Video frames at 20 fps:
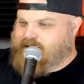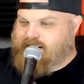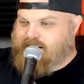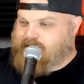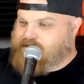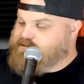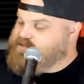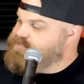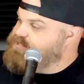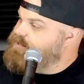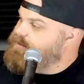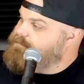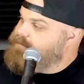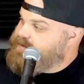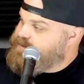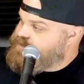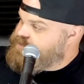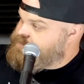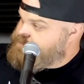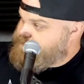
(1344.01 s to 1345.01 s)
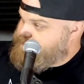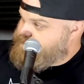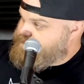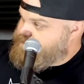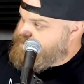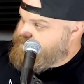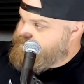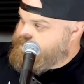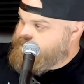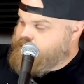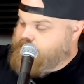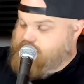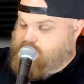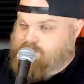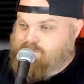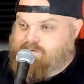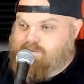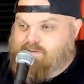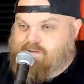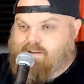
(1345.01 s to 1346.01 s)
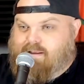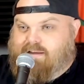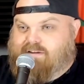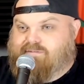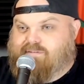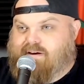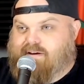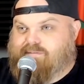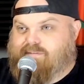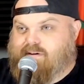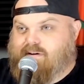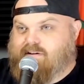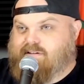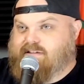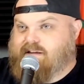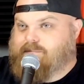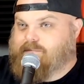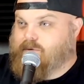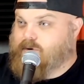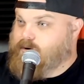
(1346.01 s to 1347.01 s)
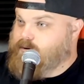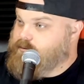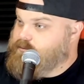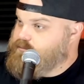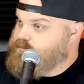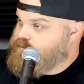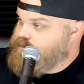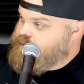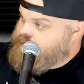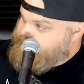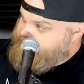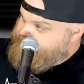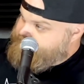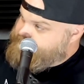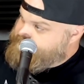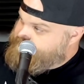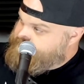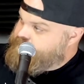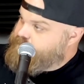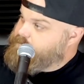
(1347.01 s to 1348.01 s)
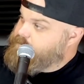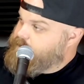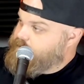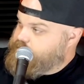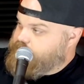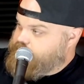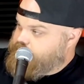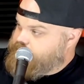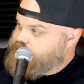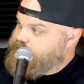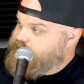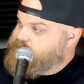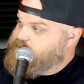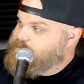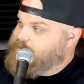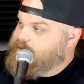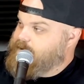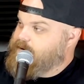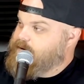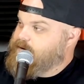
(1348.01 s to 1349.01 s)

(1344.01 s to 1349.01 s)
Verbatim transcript: yeah, I'm just a better speaker. It's in the last five years, I'm more relaxed. And I'm not tied to my